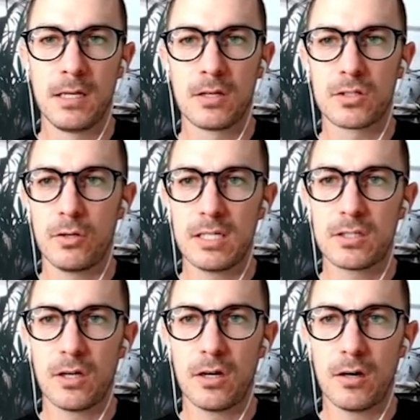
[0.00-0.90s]
So
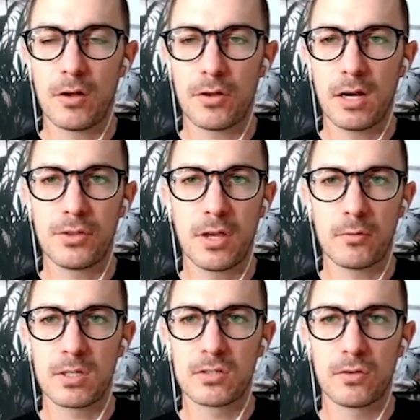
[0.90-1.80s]
are there healthcare
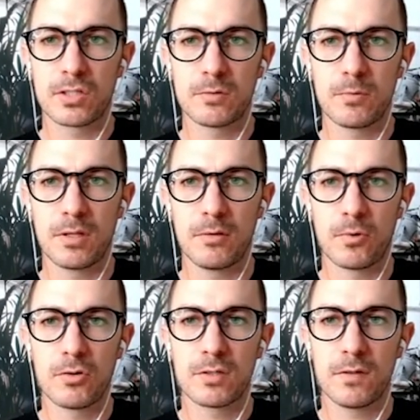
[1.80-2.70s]
resources within
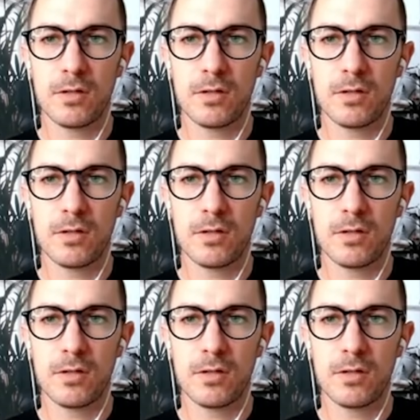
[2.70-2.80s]
Roseville?